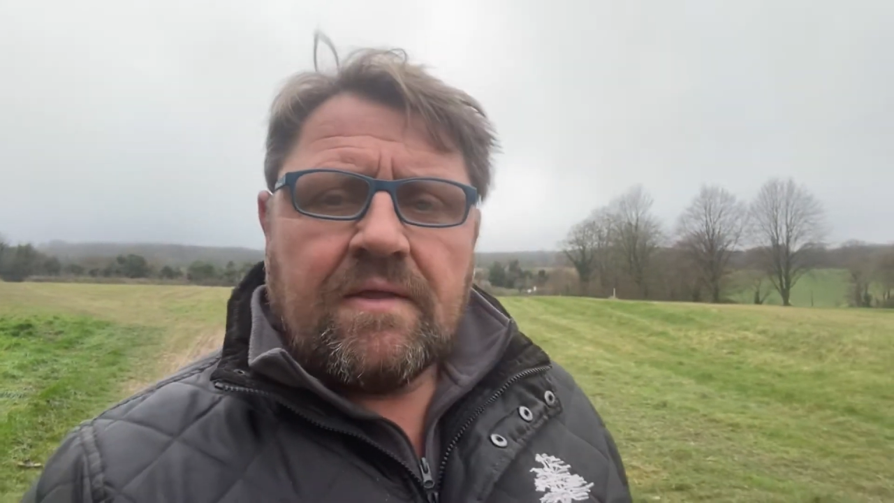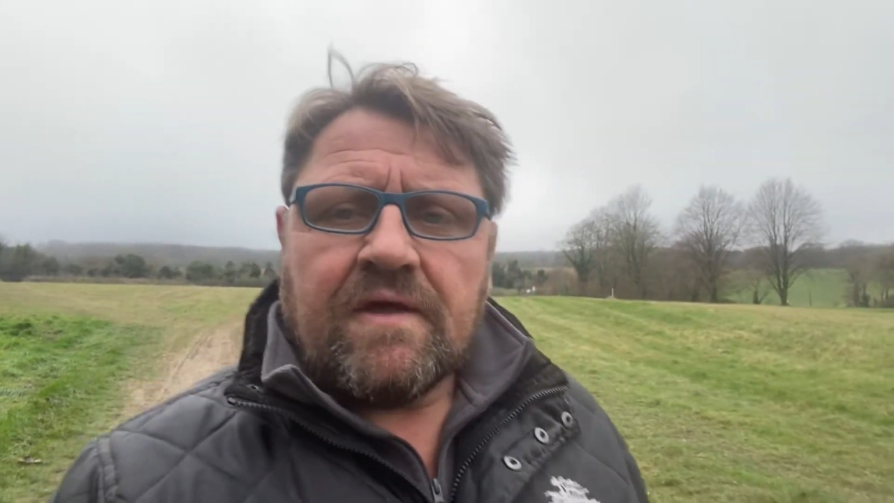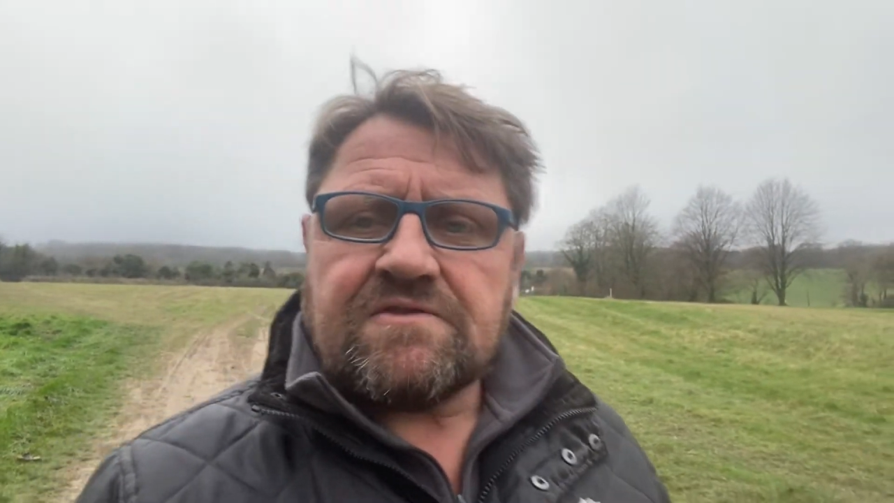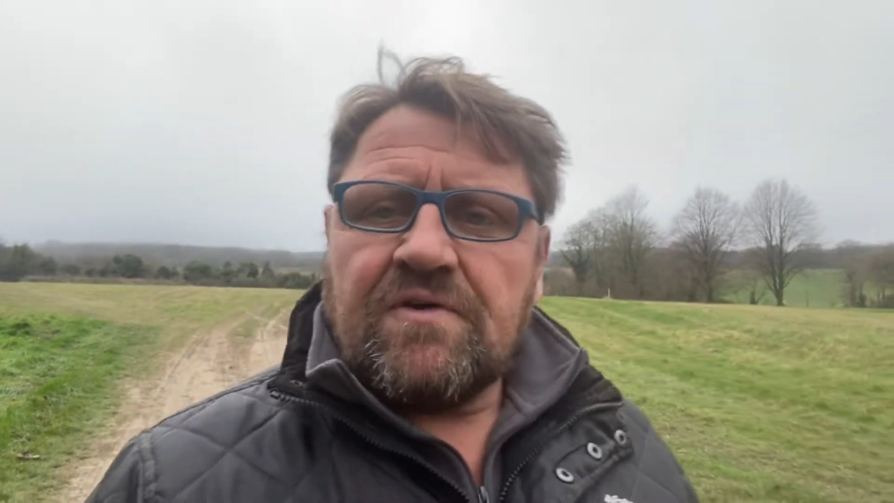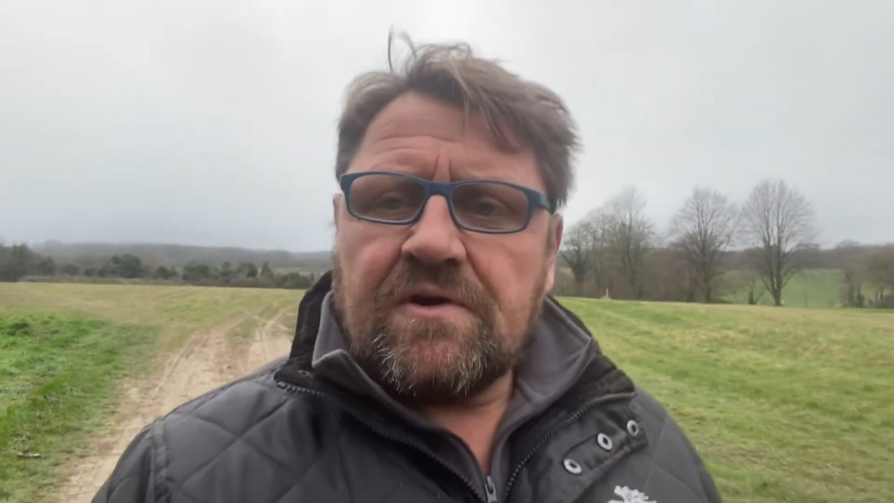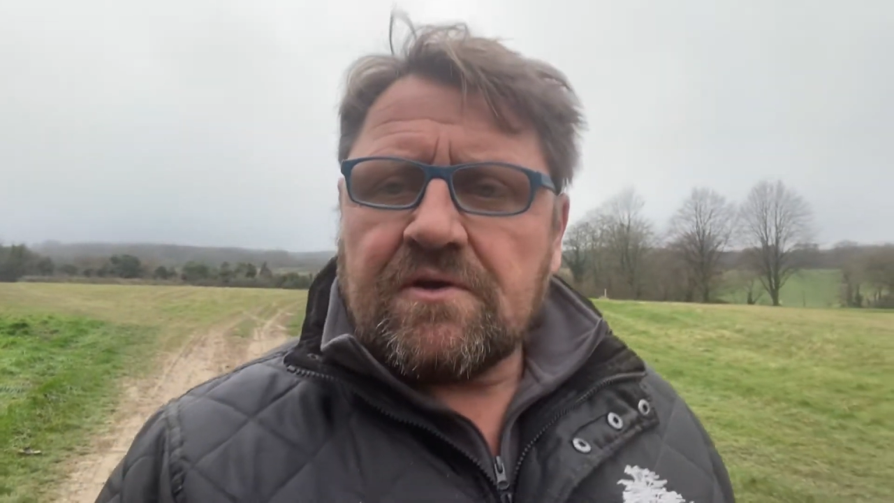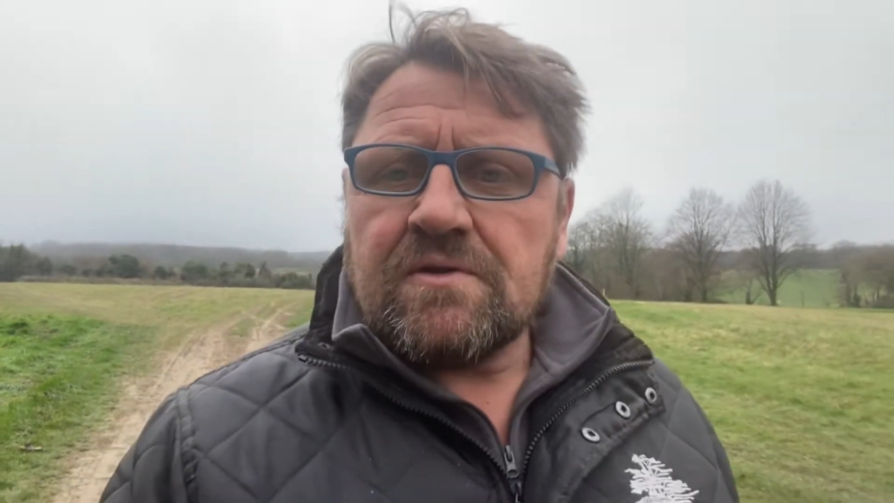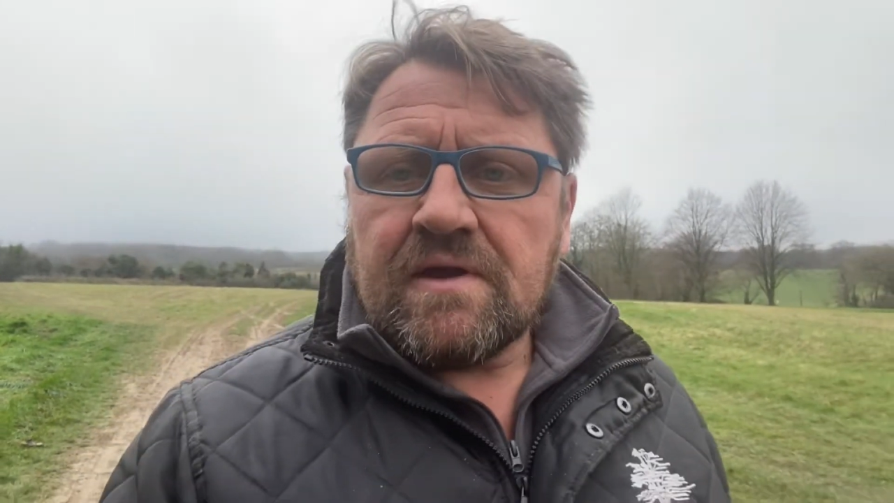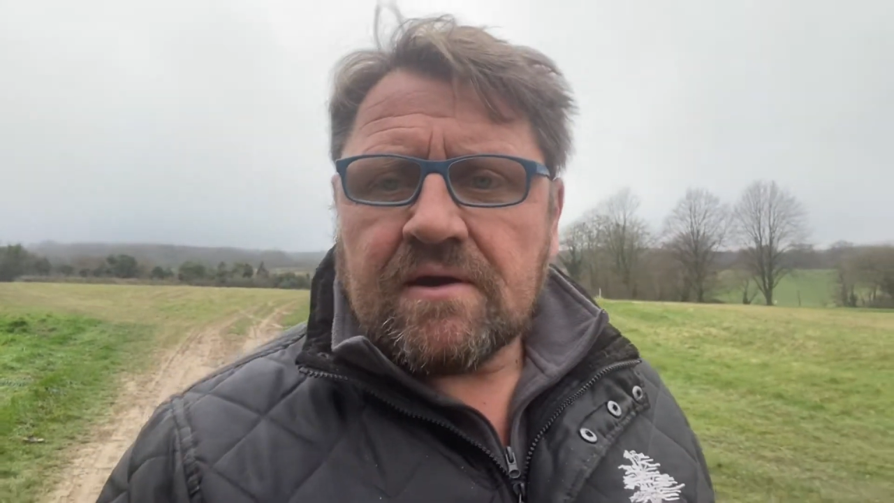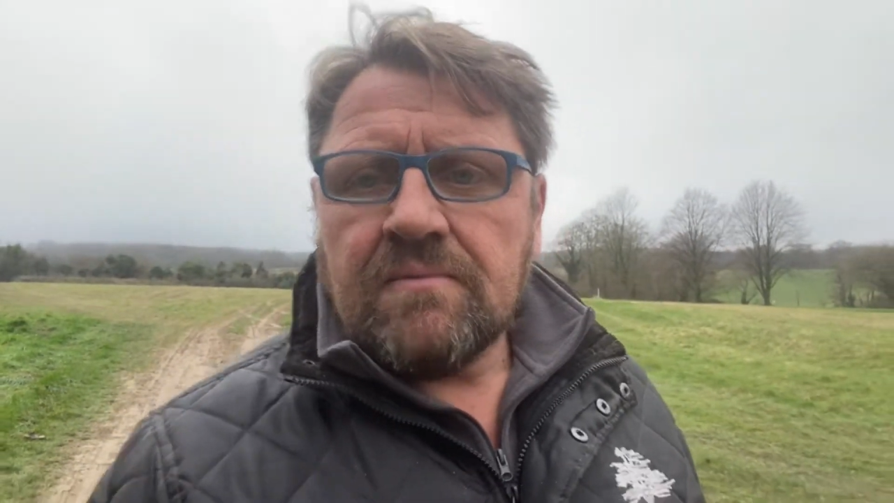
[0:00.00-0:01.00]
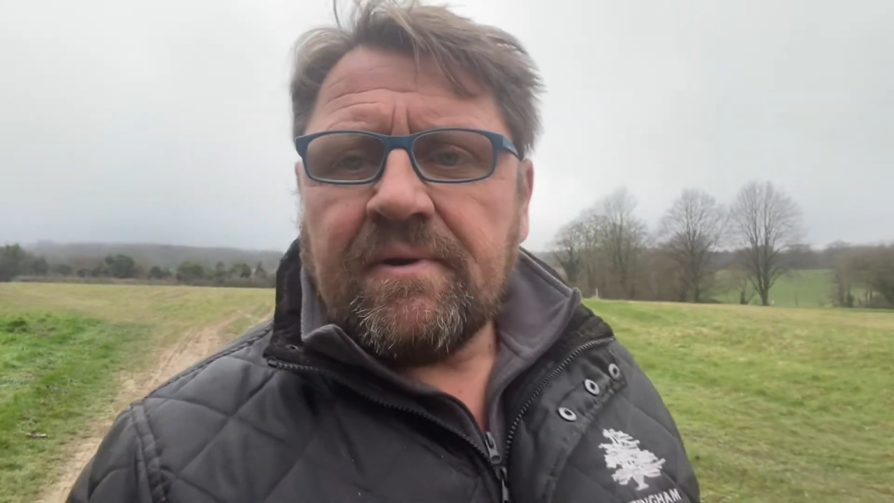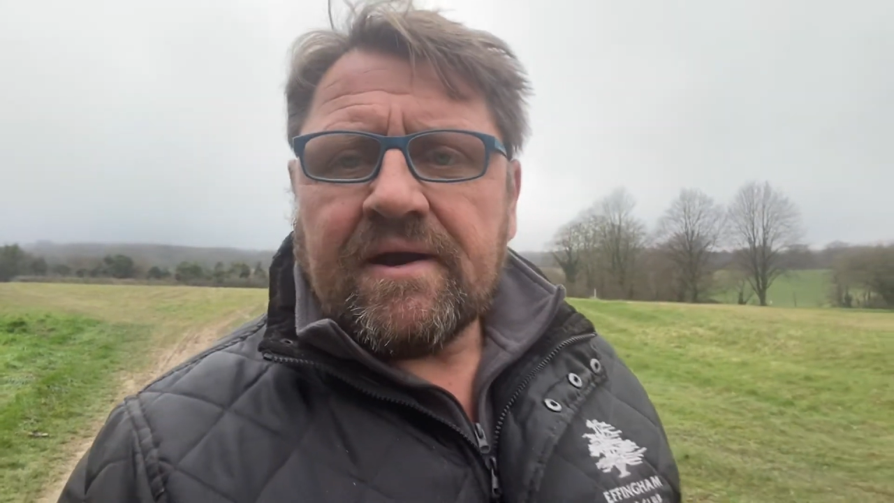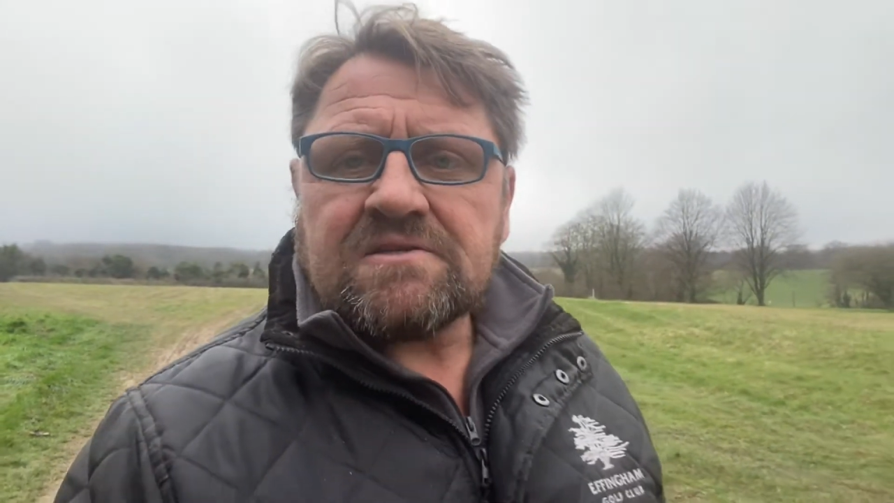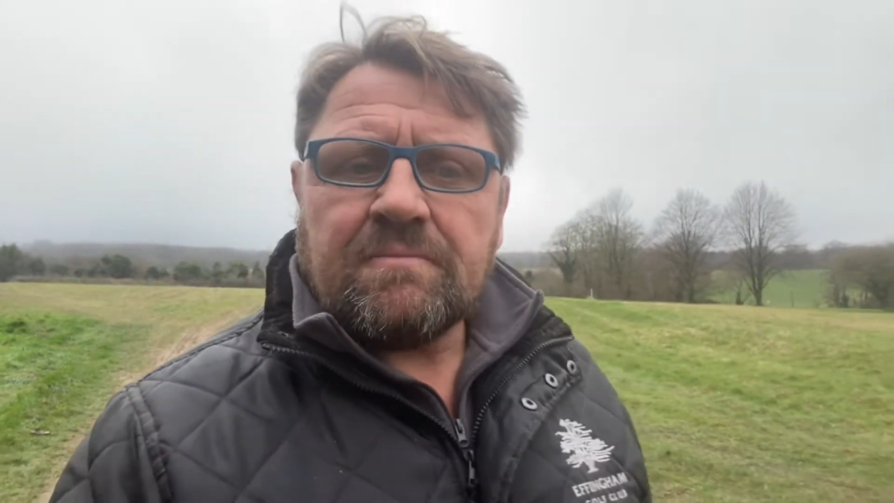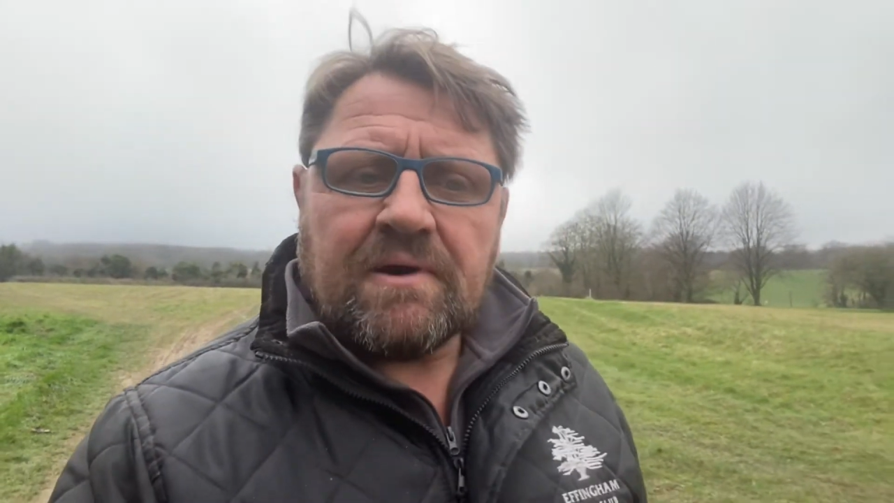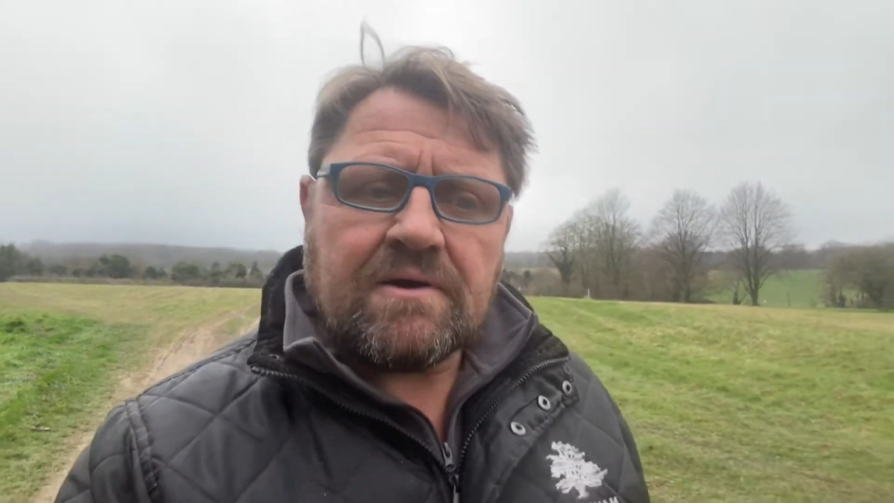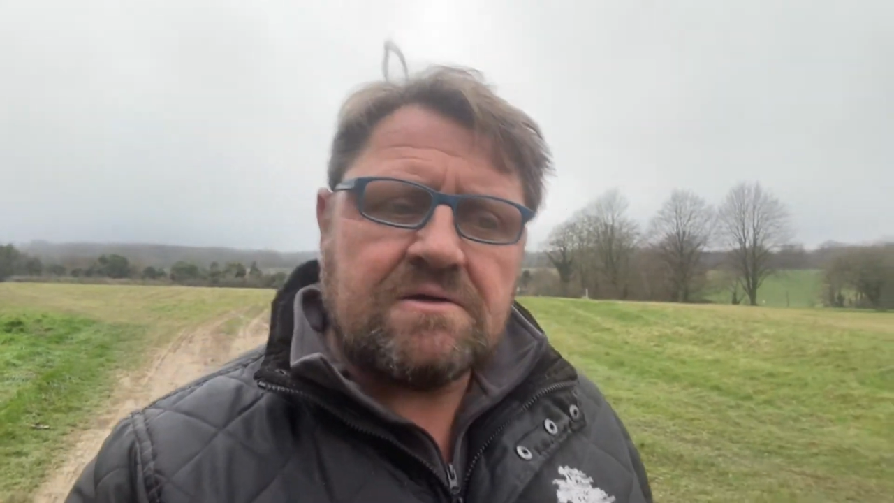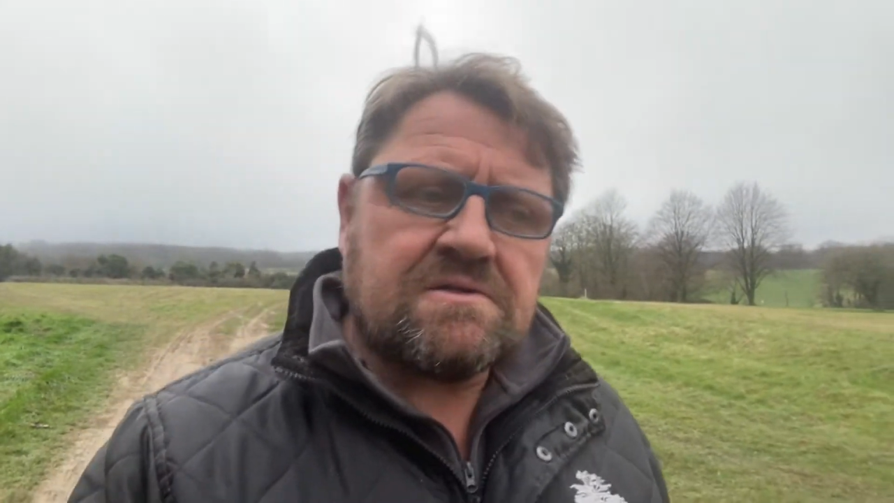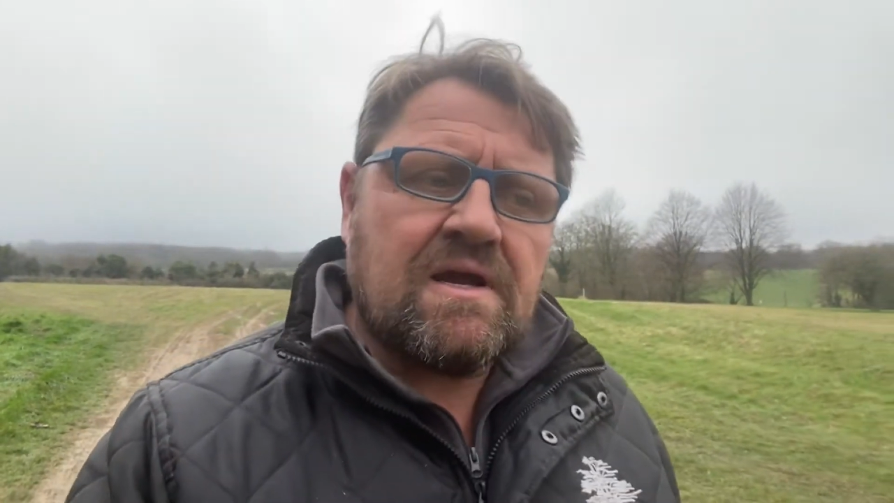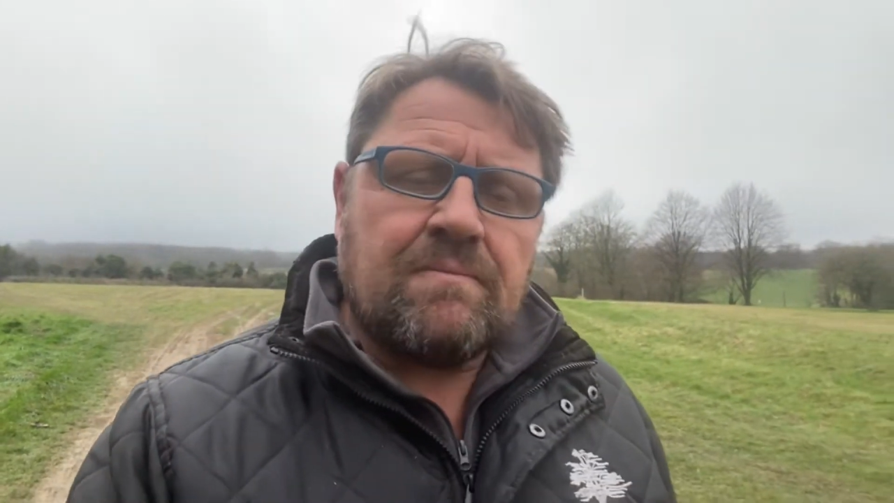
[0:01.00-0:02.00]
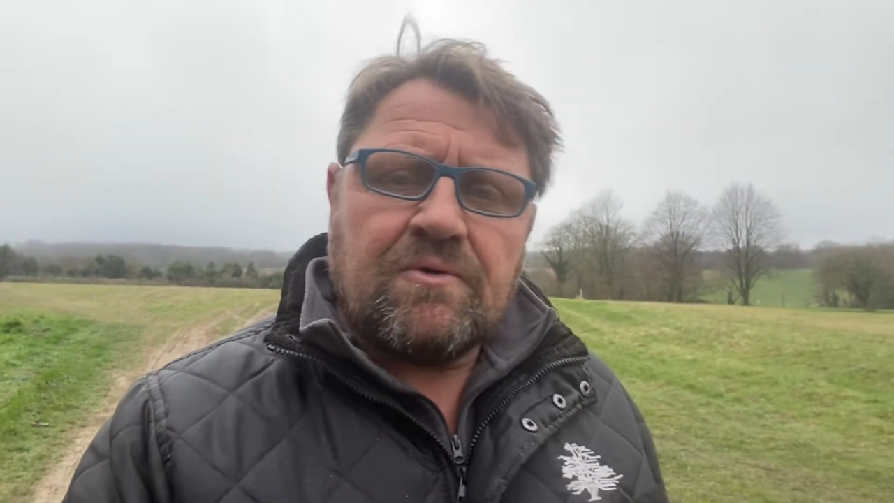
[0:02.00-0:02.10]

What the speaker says: that's very good, that compacts the bunkers down.